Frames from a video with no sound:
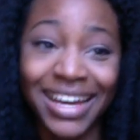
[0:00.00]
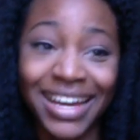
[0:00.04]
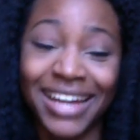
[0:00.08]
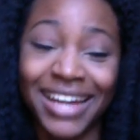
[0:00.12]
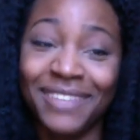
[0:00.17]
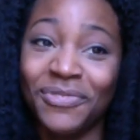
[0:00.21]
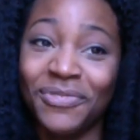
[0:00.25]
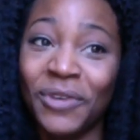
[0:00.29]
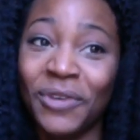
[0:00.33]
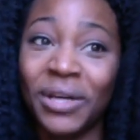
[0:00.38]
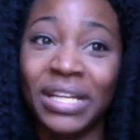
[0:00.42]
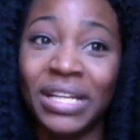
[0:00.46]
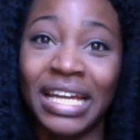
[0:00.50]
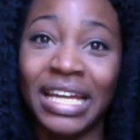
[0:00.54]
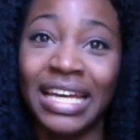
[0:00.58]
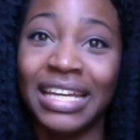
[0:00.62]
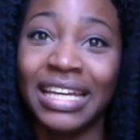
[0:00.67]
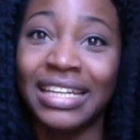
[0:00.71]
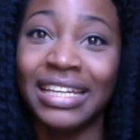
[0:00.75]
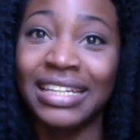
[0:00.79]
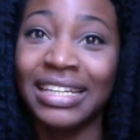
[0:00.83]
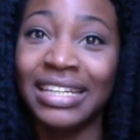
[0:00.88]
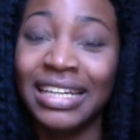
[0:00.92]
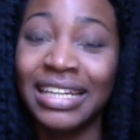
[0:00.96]
I felt
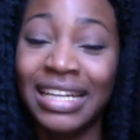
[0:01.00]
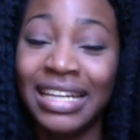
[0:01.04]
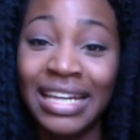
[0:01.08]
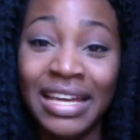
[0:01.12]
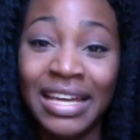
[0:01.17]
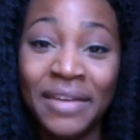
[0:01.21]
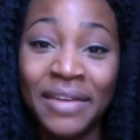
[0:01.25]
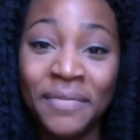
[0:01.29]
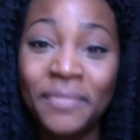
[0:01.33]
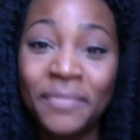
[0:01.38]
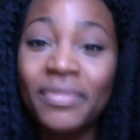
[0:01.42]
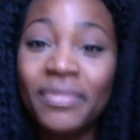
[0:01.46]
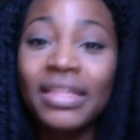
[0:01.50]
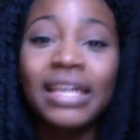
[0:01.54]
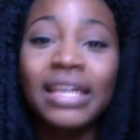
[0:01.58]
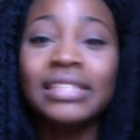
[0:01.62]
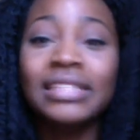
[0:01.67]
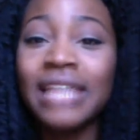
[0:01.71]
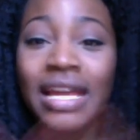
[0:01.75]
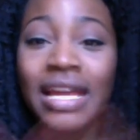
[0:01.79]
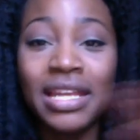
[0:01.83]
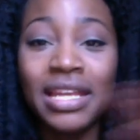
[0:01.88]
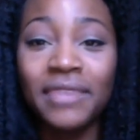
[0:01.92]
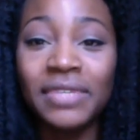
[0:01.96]
like, because
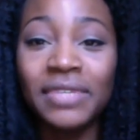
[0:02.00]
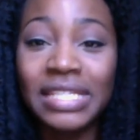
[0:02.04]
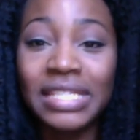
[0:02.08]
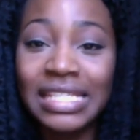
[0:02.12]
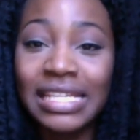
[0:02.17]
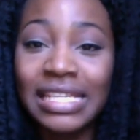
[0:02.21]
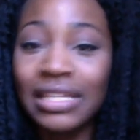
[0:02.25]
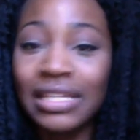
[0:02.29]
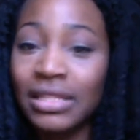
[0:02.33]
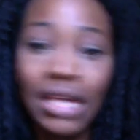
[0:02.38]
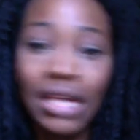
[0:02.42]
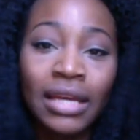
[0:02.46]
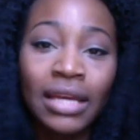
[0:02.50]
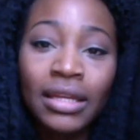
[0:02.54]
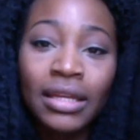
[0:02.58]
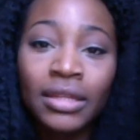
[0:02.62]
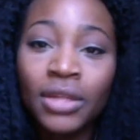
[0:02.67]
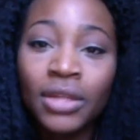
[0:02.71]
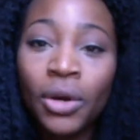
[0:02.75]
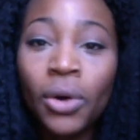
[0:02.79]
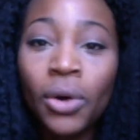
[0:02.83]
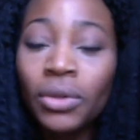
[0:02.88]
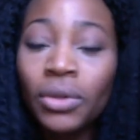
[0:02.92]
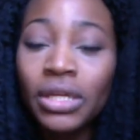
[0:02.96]
I had never seen,
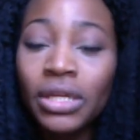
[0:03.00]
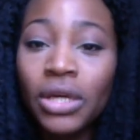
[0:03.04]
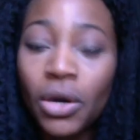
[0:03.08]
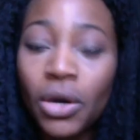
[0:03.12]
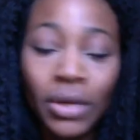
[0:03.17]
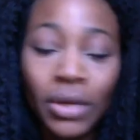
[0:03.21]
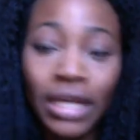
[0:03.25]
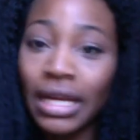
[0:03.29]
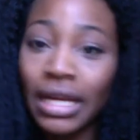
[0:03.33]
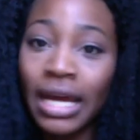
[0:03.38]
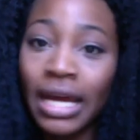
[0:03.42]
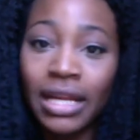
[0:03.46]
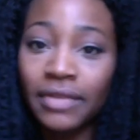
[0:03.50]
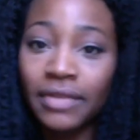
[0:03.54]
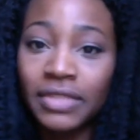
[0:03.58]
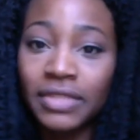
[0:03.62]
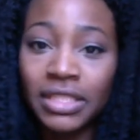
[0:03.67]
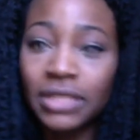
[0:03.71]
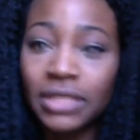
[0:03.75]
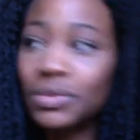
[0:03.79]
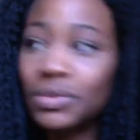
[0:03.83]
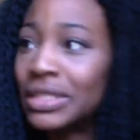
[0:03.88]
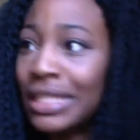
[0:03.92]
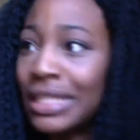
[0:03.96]
the only cocaine I had ever
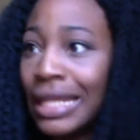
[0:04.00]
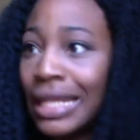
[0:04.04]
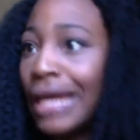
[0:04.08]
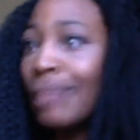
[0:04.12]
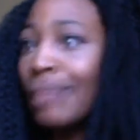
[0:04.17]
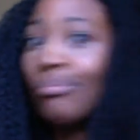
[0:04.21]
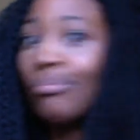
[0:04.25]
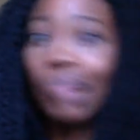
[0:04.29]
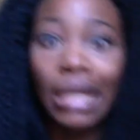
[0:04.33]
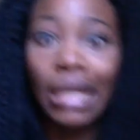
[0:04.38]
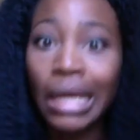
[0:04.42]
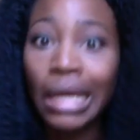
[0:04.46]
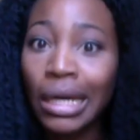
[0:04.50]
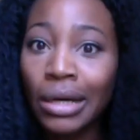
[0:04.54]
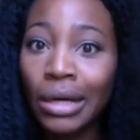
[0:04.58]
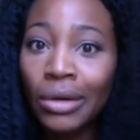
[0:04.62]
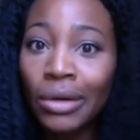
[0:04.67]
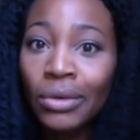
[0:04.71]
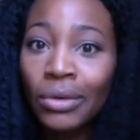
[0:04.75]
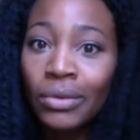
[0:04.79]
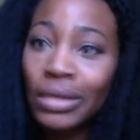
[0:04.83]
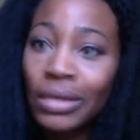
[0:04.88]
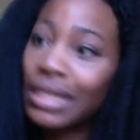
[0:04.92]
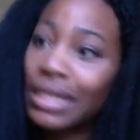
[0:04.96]
seen was in like
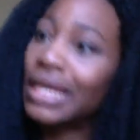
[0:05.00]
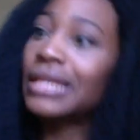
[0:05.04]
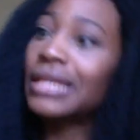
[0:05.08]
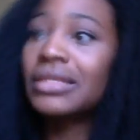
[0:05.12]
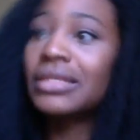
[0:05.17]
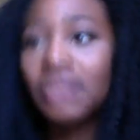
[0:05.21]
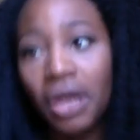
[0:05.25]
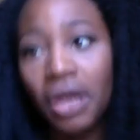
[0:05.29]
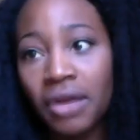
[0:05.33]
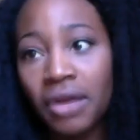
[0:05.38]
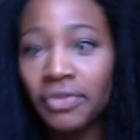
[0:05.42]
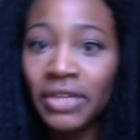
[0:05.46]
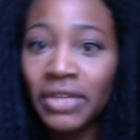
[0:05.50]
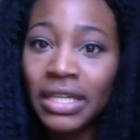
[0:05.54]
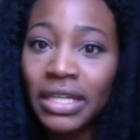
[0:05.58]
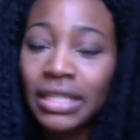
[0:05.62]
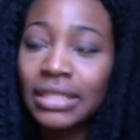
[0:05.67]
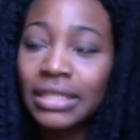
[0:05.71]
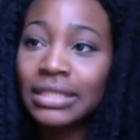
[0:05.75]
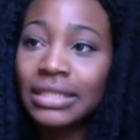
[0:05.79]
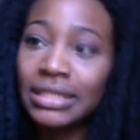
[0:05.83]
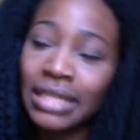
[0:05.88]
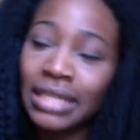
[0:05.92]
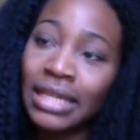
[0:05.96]
Blow and like
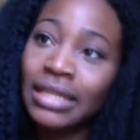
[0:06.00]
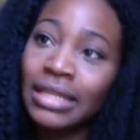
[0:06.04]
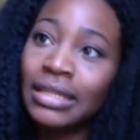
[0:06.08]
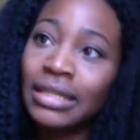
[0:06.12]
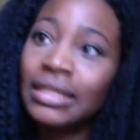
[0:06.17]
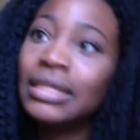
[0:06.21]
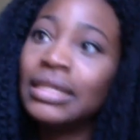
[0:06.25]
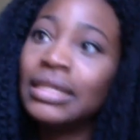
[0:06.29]
Scarface and,